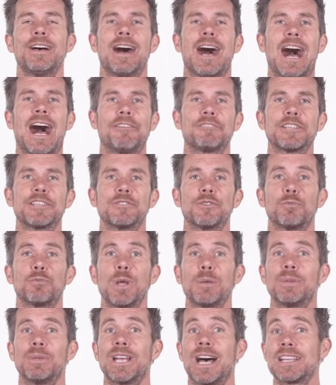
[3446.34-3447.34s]
After the
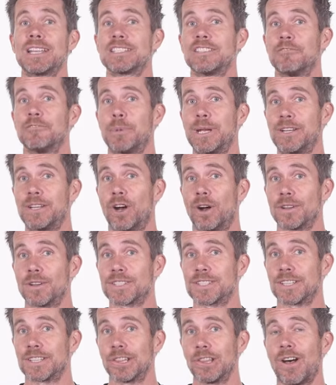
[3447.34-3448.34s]
webinars have been
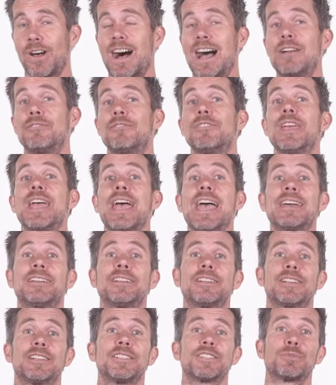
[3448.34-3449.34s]
hosted live, they're
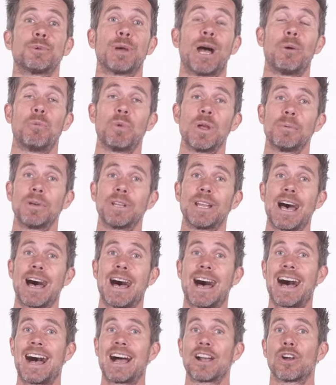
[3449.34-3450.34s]
added into our webinar
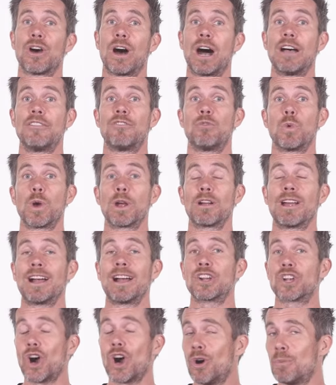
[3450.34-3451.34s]
archive where our
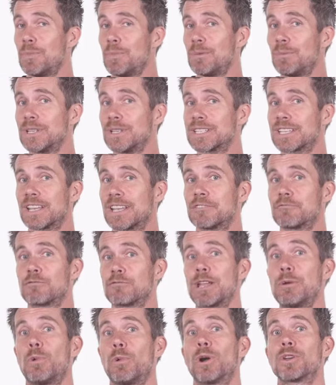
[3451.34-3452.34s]
Gold members can
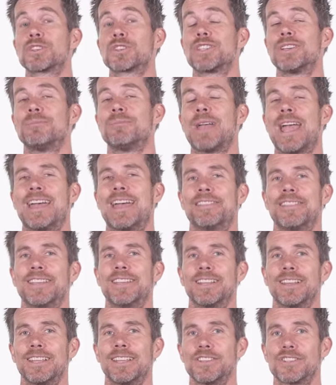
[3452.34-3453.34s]
rewatch them at
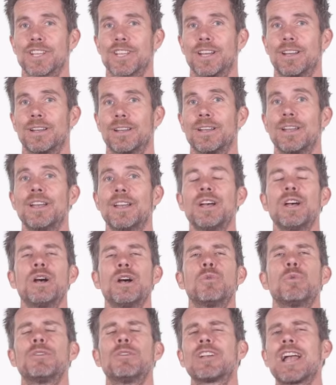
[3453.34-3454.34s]
their leisure.
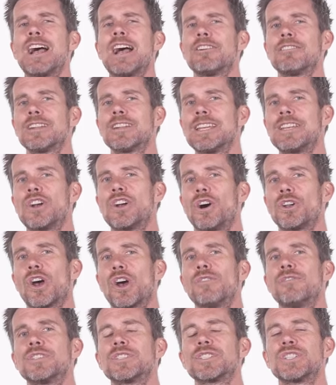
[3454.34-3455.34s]
We've currently got
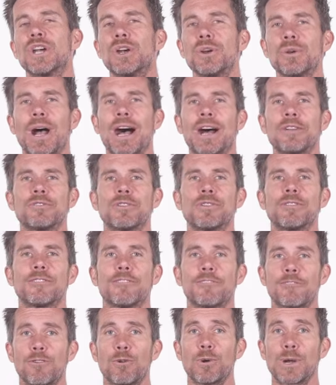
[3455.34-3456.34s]
over
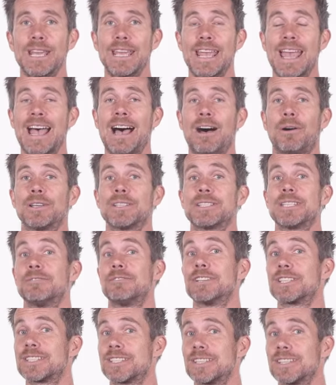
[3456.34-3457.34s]
240 hours of
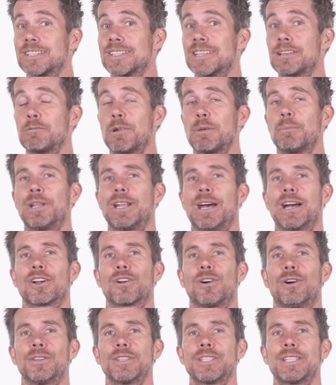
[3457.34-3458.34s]
existing webinar
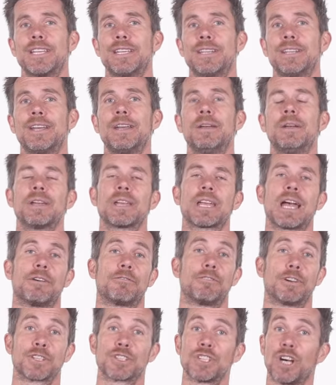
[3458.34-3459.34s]
content
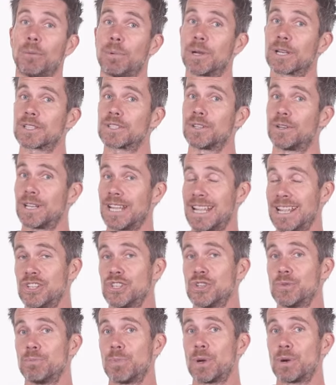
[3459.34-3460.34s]
covering topics on
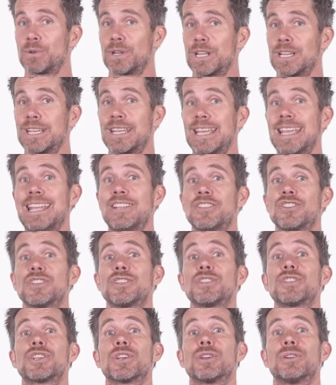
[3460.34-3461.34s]
engine building,
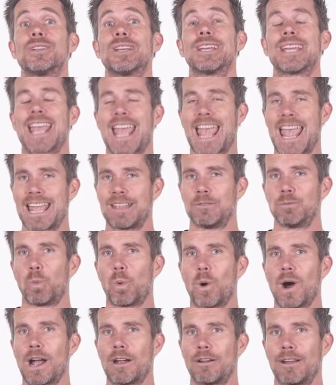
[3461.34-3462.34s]
engine tuning and
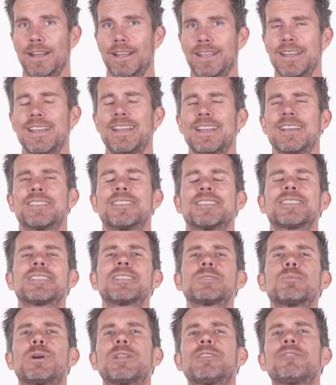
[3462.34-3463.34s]
wiring. This
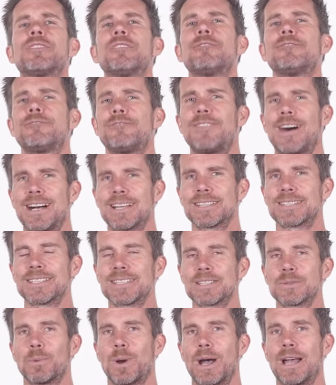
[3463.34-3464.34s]
is one of the
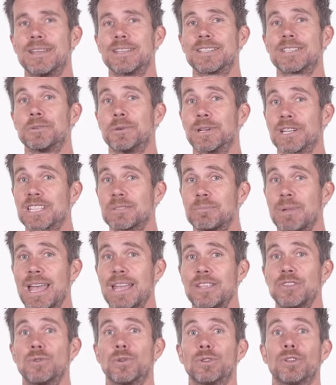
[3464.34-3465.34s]
fastest ways to
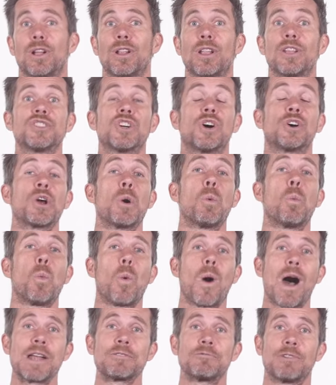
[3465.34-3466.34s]
expand your knowledge on a
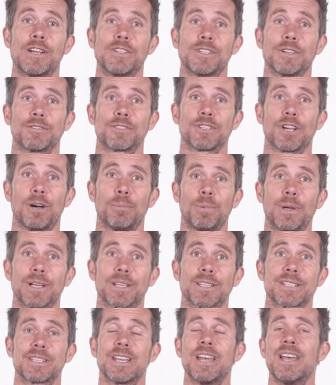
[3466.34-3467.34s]
wide range of
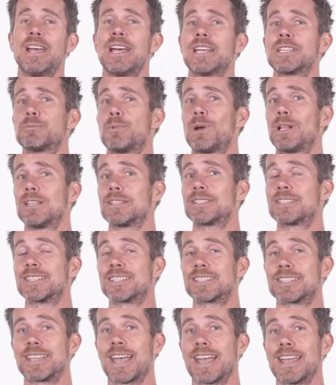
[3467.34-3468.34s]
topics, as well as to
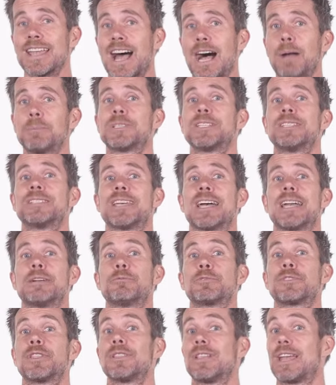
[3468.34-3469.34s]
stay up to date
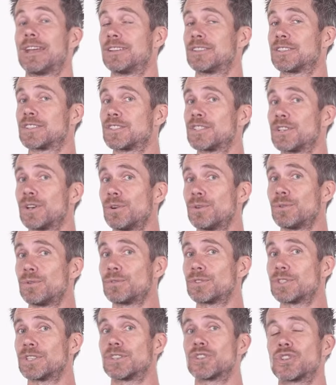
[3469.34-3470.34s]
with the latest
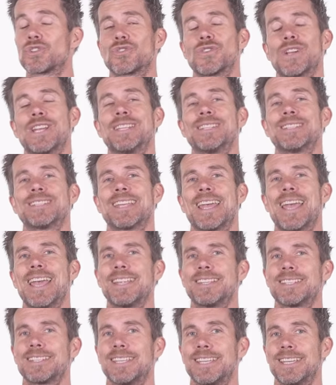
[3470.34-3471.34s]
tools, trends
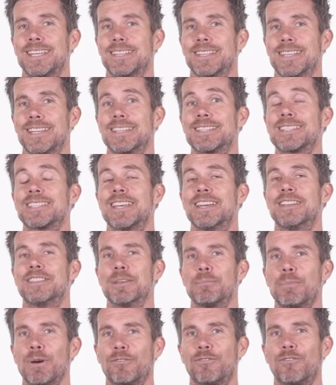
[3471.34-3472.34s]
and techniques in the
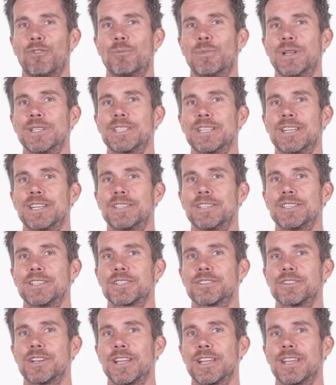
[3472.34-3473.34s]
performance
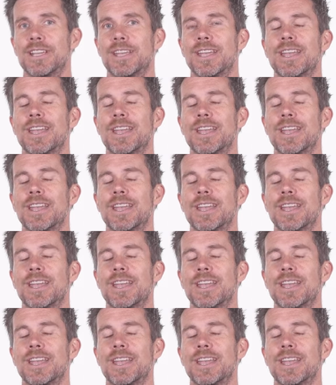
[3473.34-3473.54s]
industry.